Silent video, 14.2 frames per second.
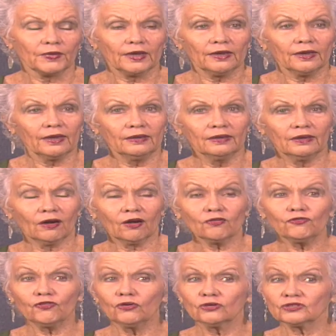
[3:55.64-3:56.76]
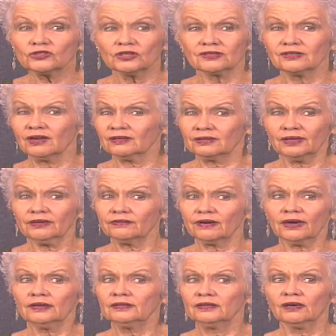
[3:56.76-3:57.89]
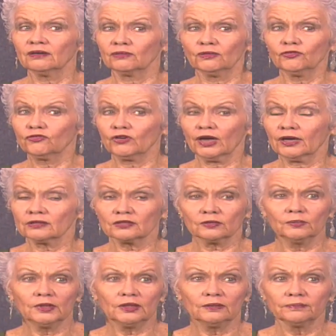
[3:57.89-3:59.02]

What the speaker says: And our focus is not there right now, if you ask me.